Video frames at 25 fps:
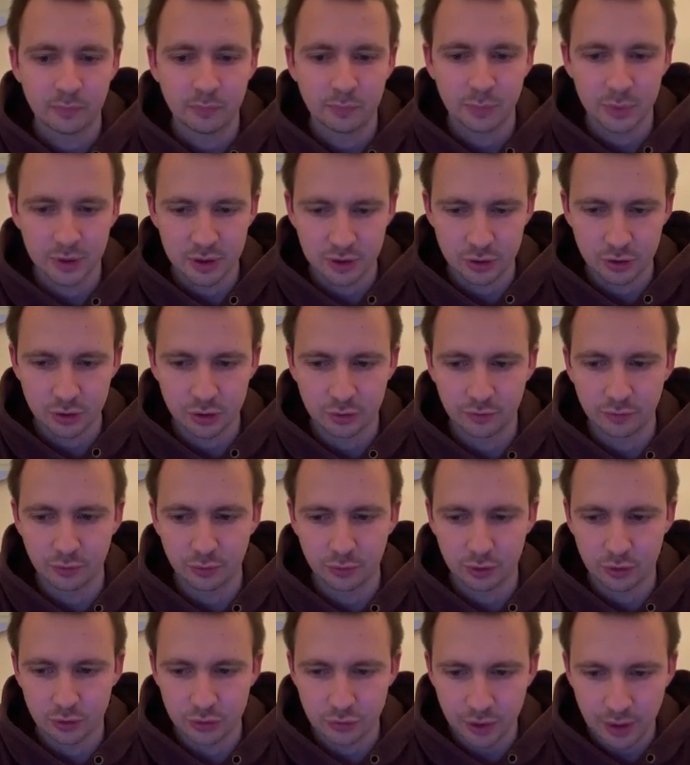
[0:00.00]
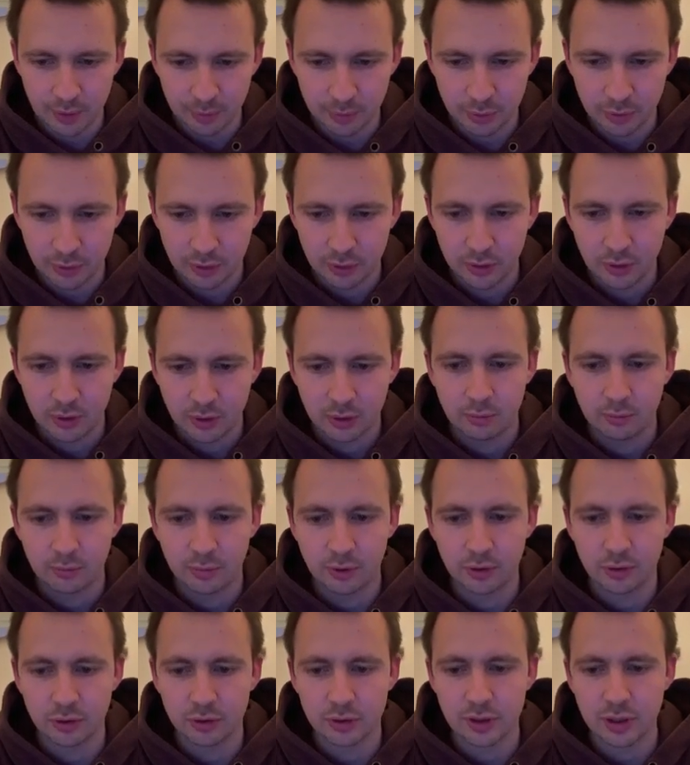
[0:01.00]
position for the trap,
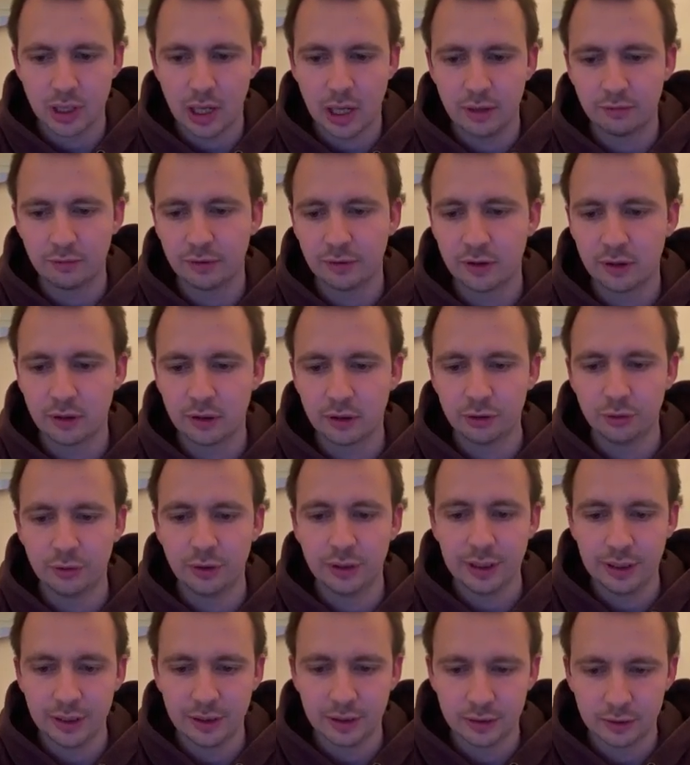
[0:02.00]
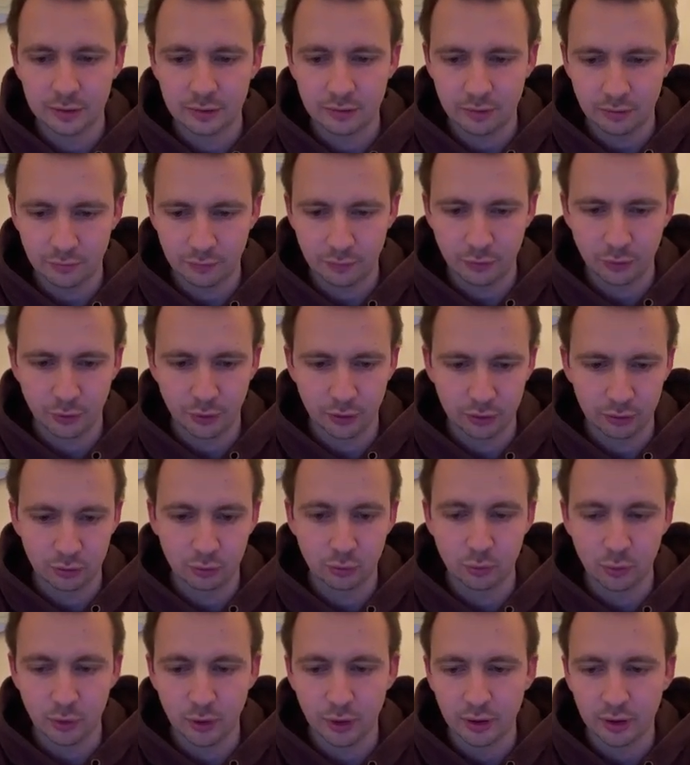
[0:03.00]
because everything you needed for it to
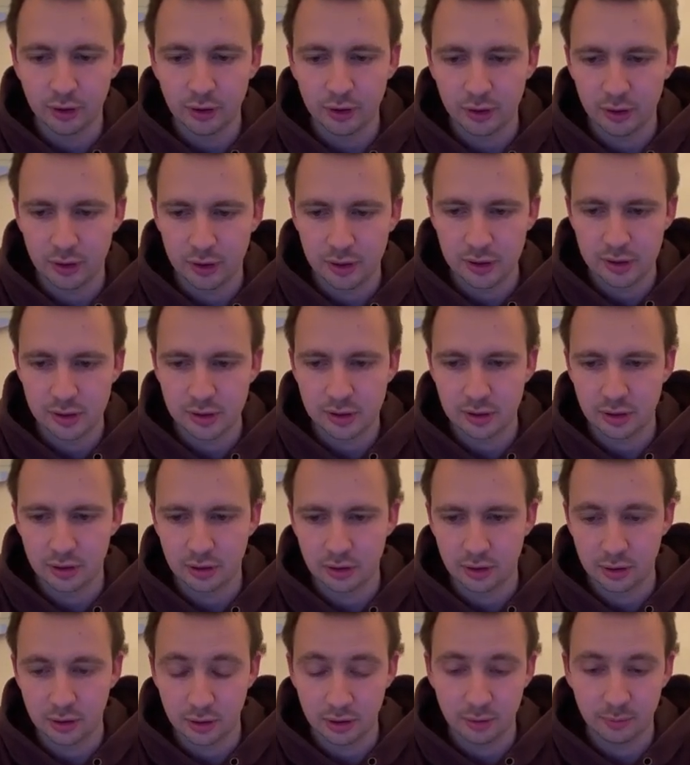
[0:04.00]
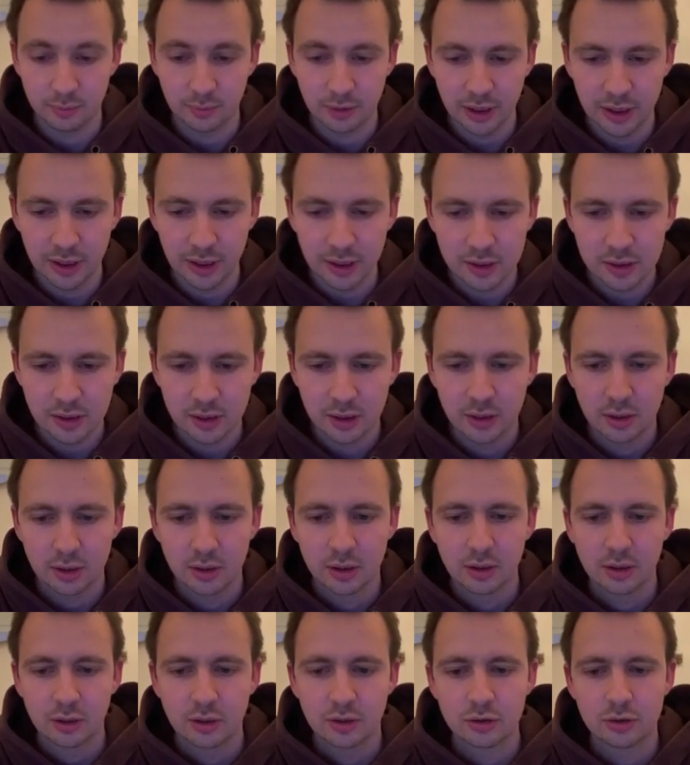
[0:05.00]
work is in place.
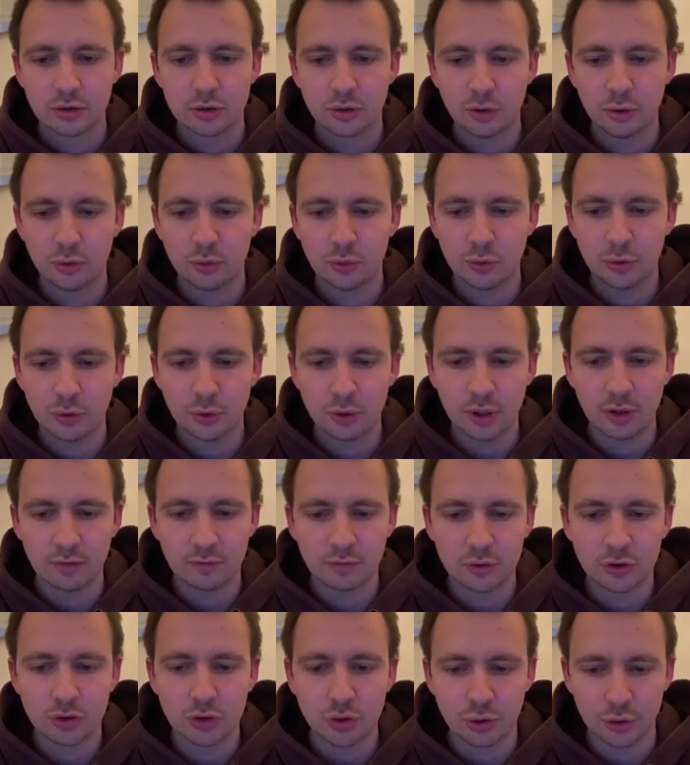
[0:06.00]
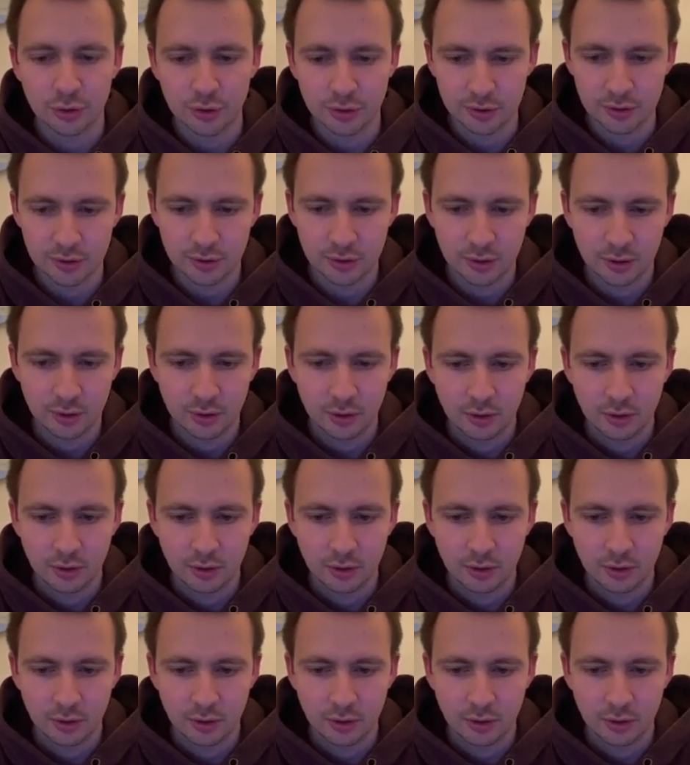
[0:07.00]
So you have a choice.